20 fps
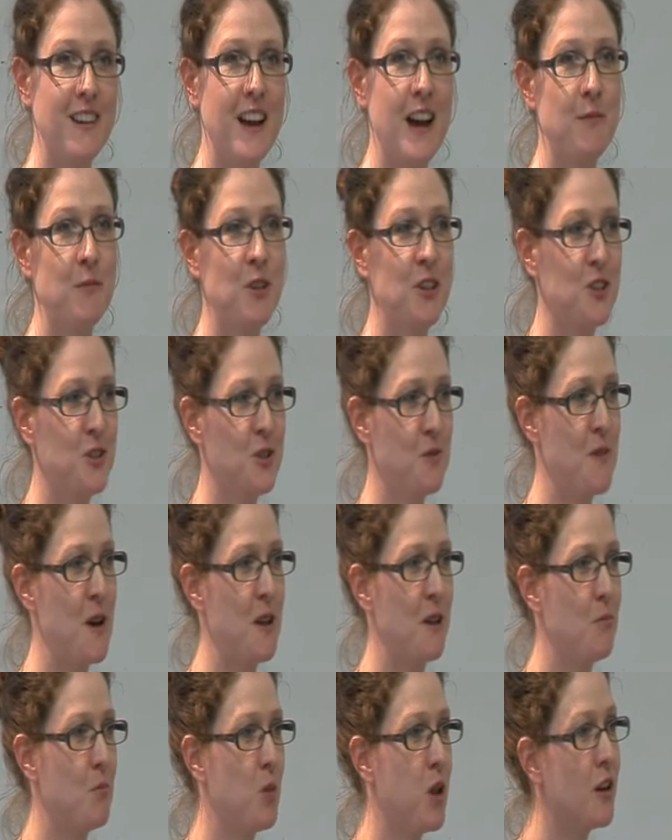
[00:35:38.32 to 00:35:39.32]
I'm going to do
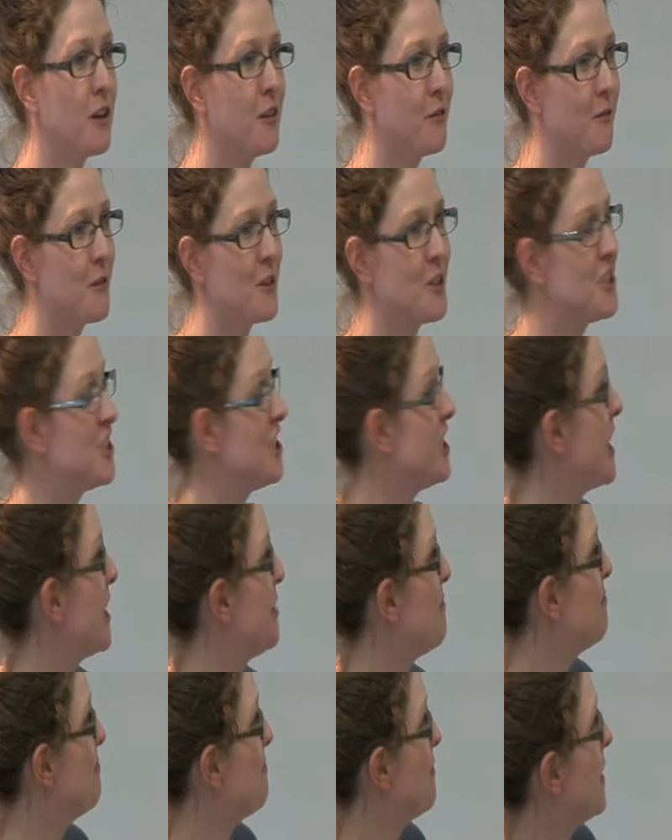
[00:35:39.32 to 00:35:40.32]
my plug for
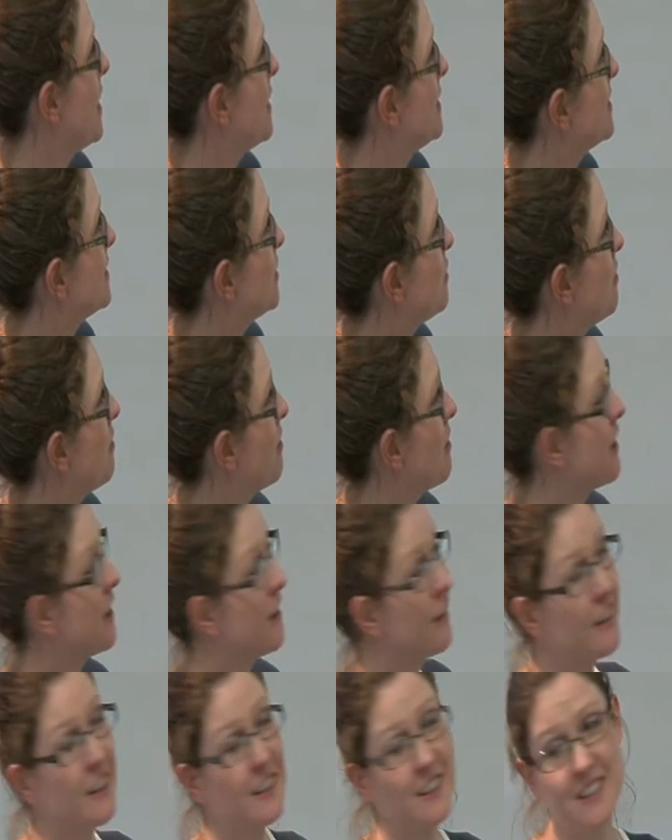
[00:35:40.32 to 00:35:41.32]
GM. I still
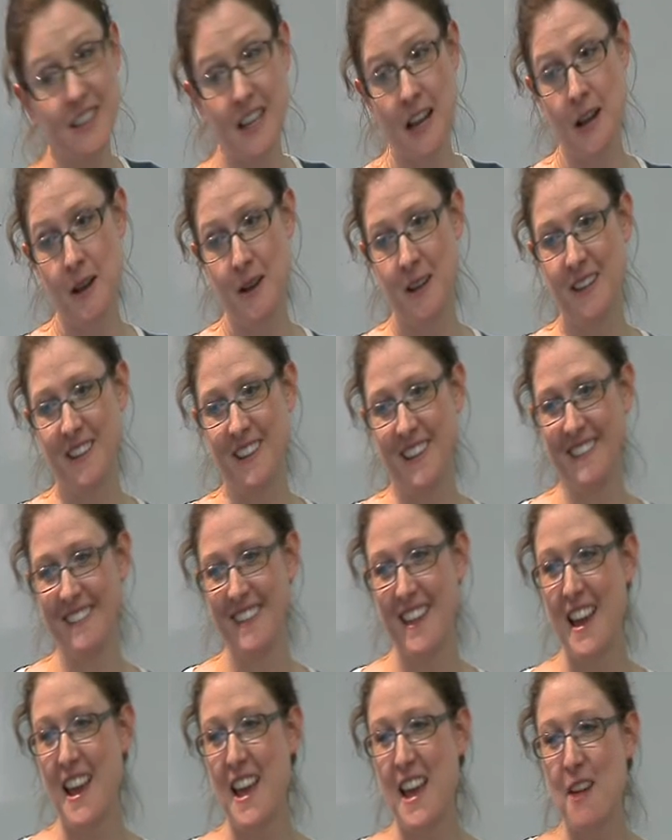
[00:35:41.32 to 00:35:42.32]
think
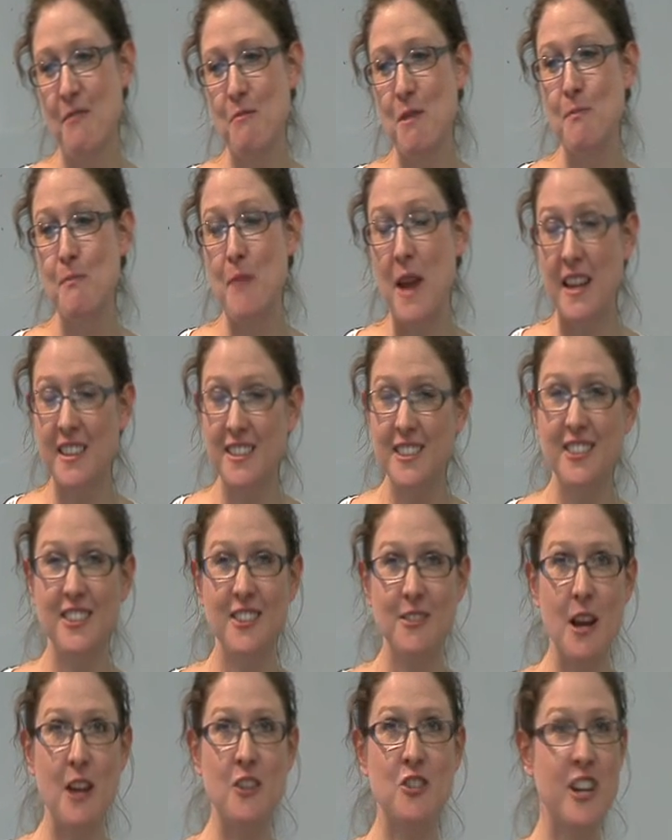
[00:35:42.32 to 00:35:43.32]
that we
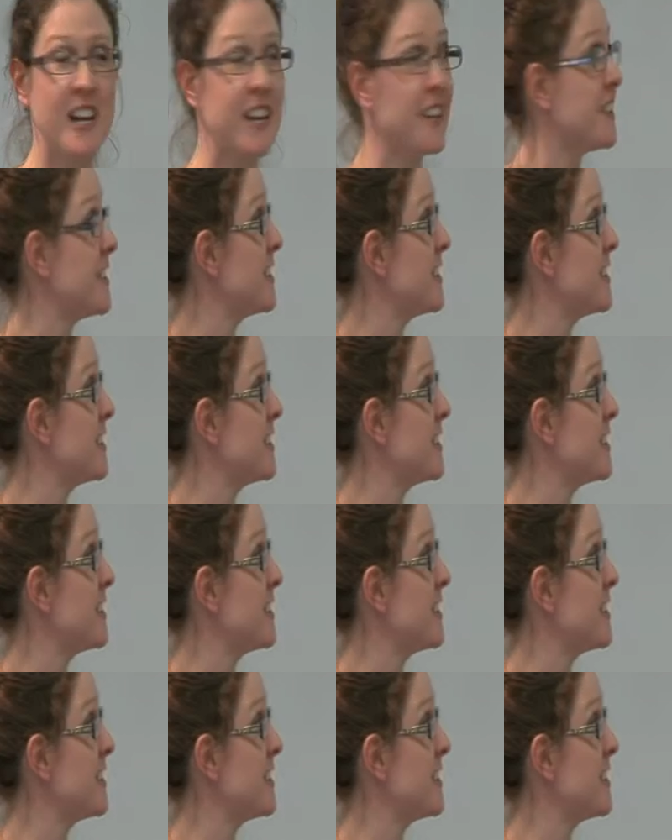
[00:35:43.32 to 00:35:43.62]
better address